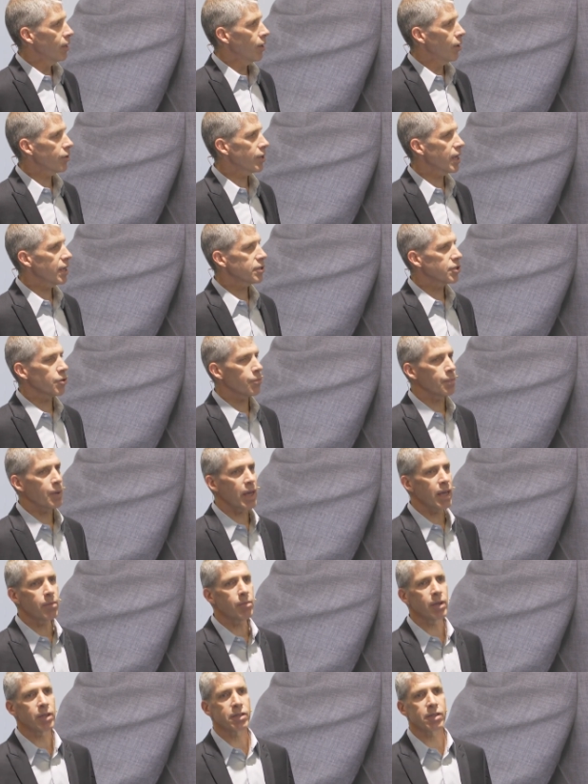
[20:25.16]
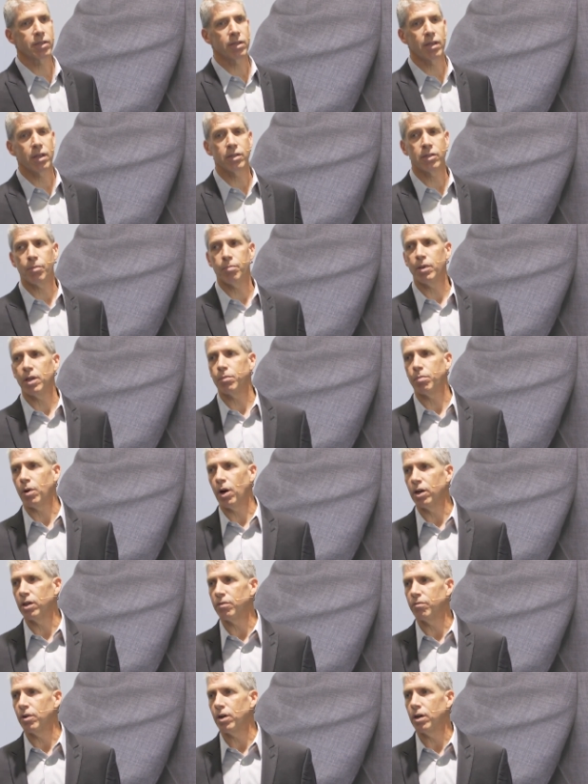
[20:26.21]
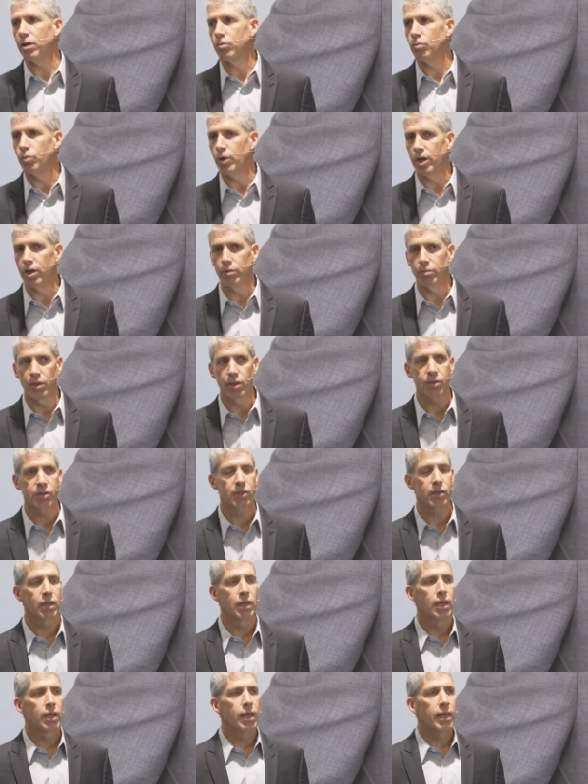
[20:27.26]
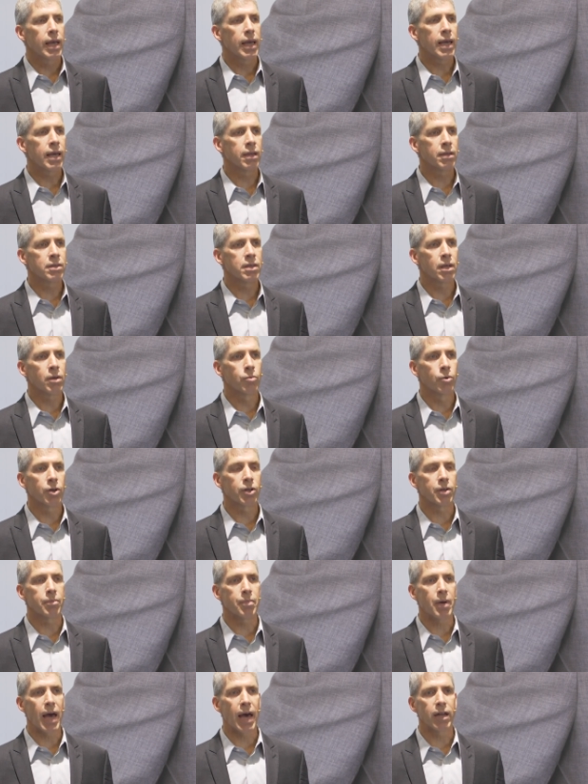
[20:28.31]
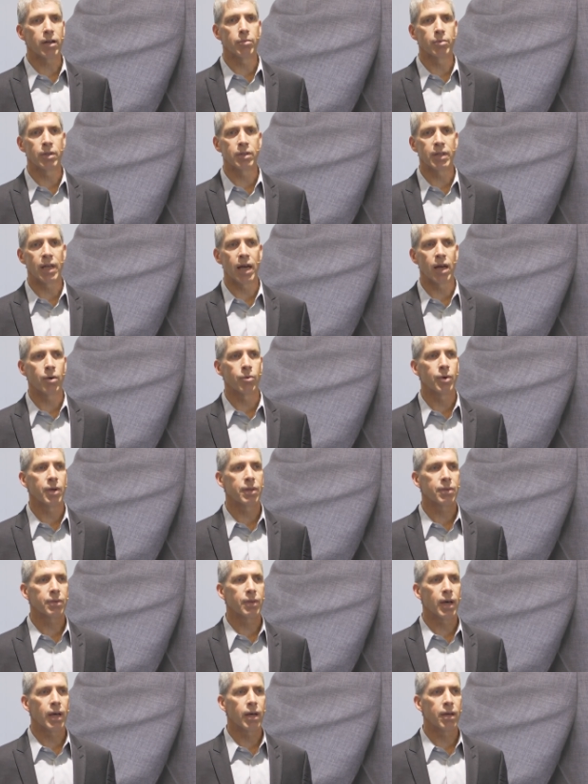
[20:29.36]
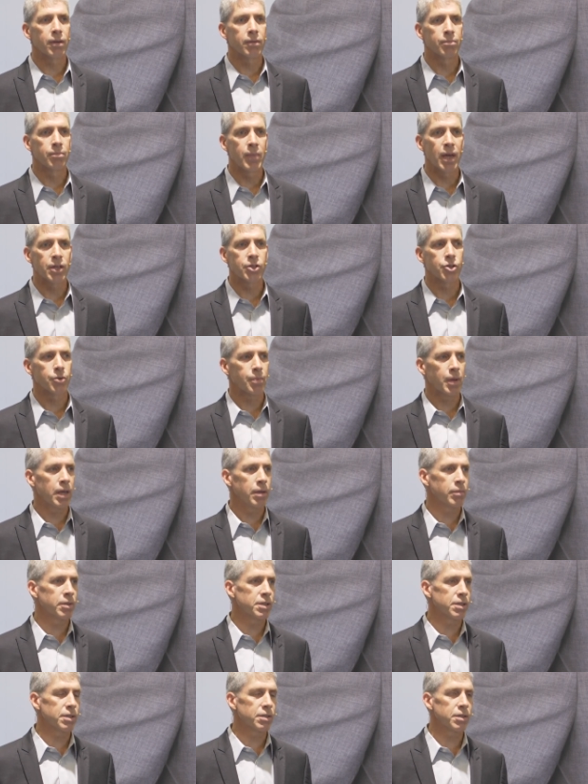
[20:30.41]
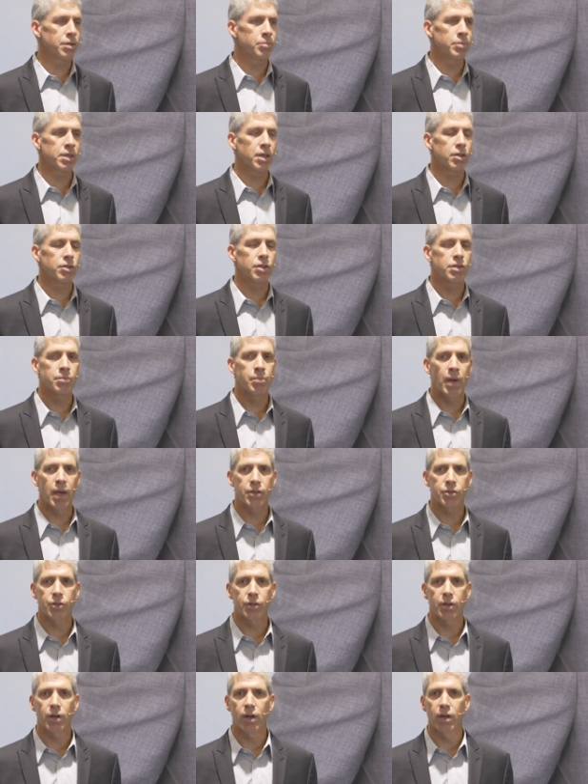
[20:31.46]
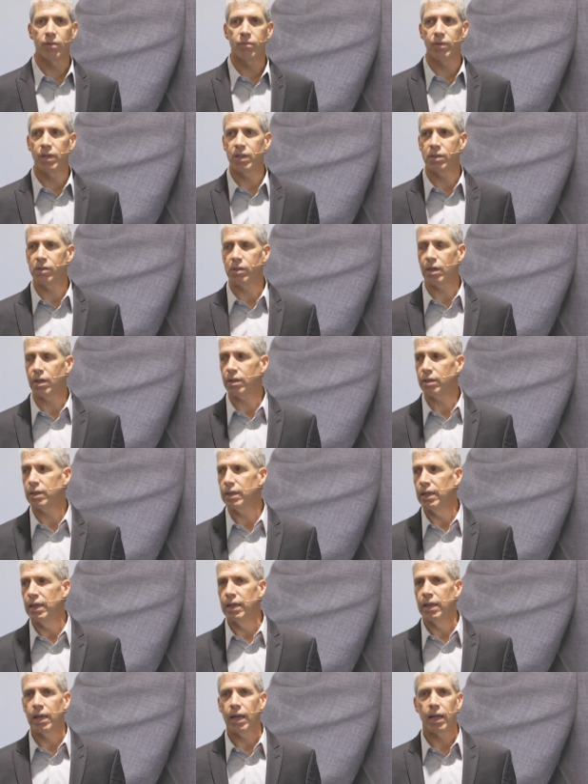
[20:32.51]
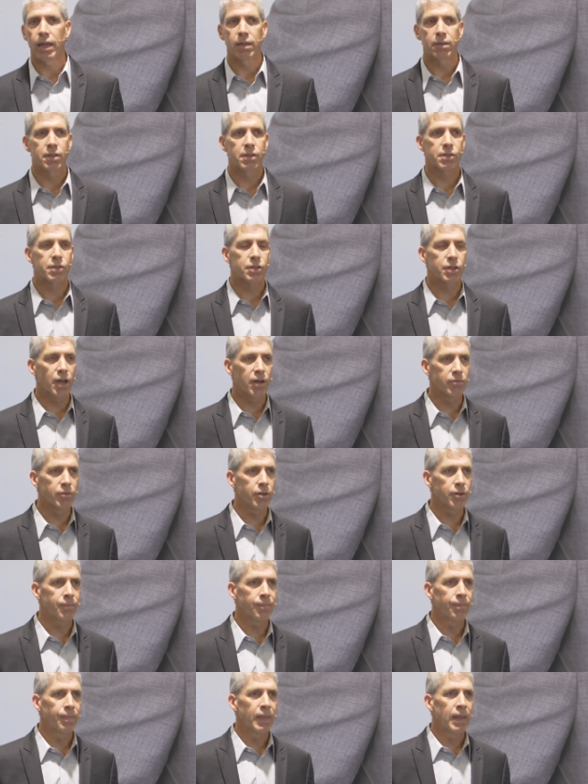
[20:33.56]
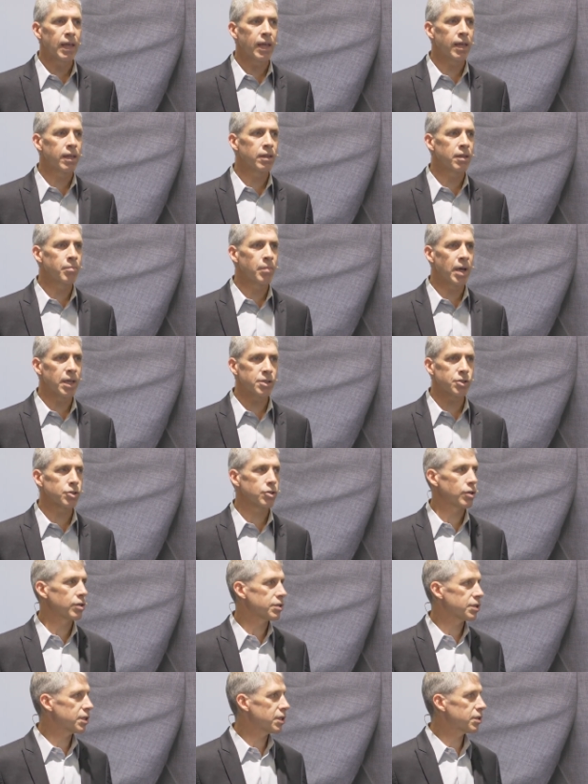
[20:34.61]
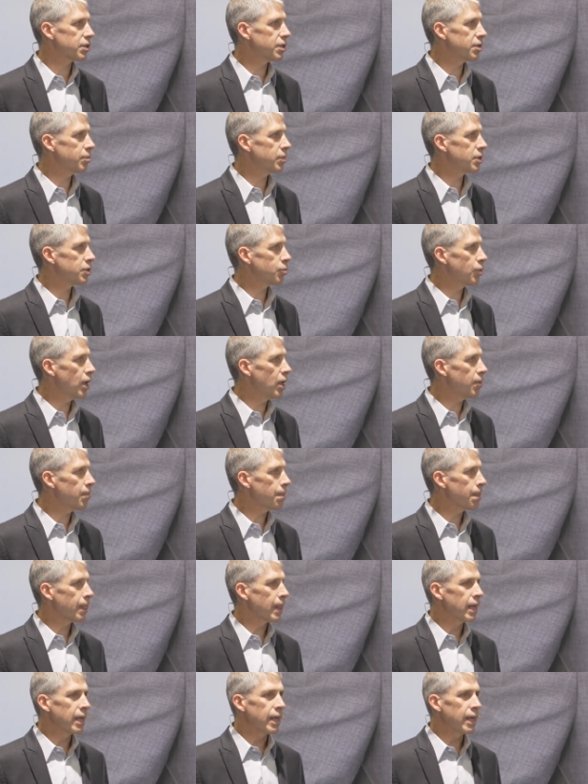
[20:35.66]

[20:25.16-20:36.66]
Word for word: Okay, so payments is a big part of our wearables. And uh, we're compatible now with uh, major payment systems such as MasterCard, Visa, uh, Discover, and the Maestro system as well.